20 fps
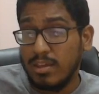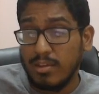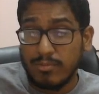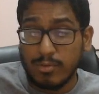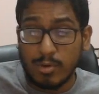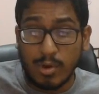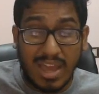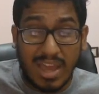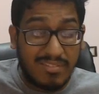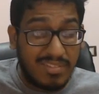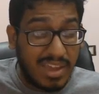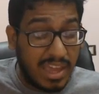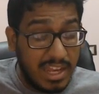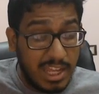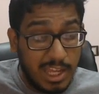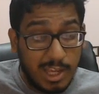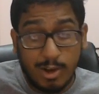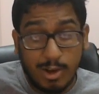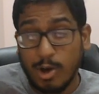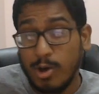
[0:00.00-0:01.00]
you have
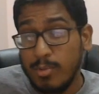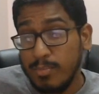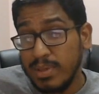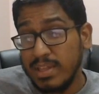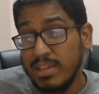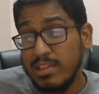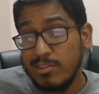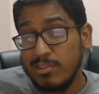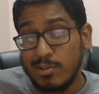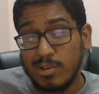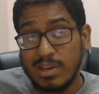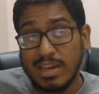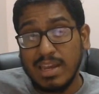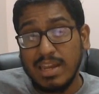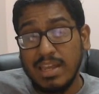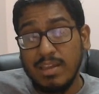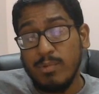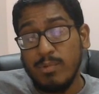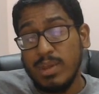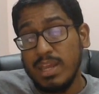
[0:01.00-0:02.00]
any comments or
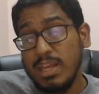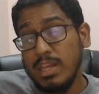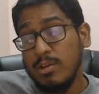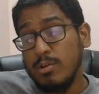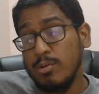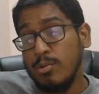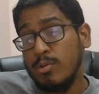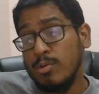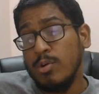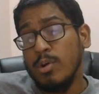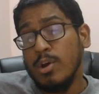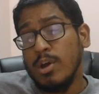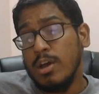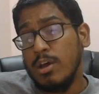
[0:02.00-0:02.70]
any video